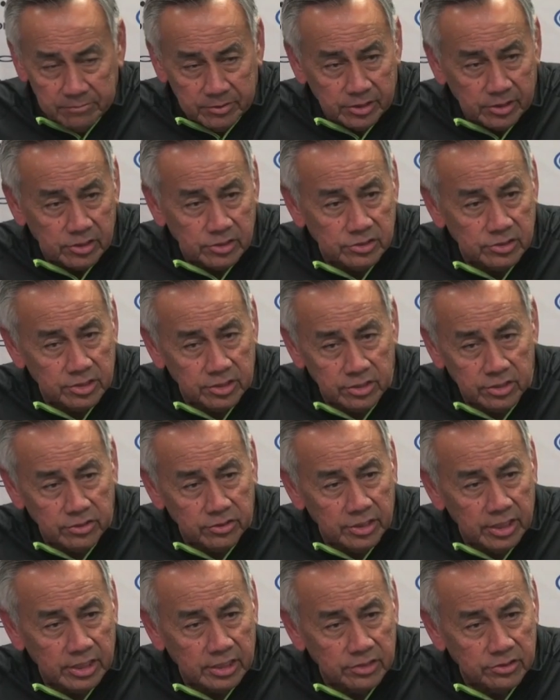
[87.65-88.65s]
because of the
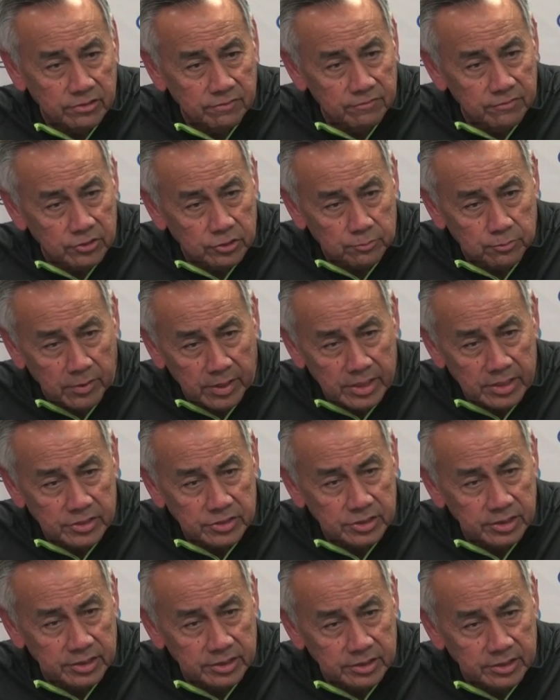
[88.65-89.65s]
uniqueness of this
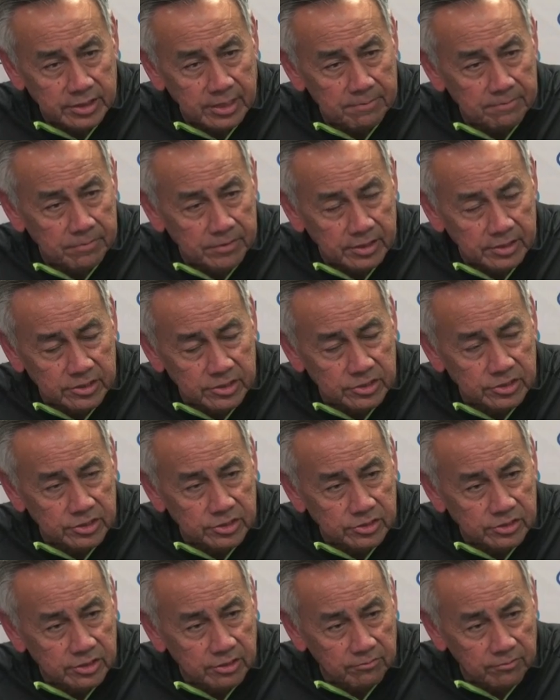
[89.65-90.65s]
place and the depth, the
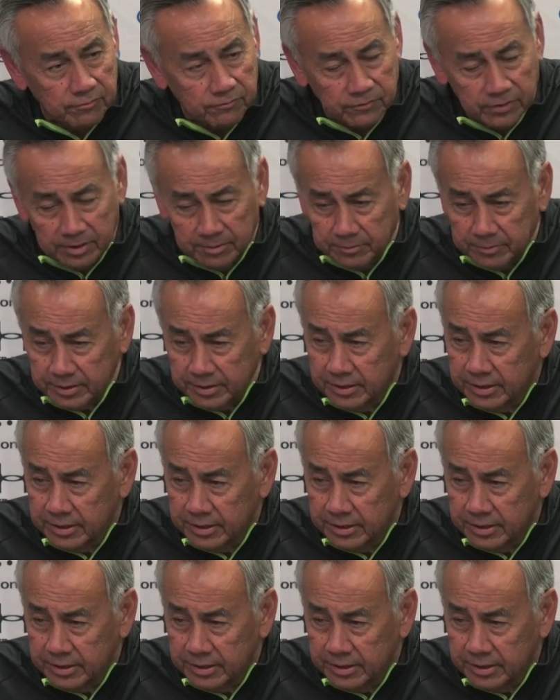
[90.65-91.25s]
distance that we're from.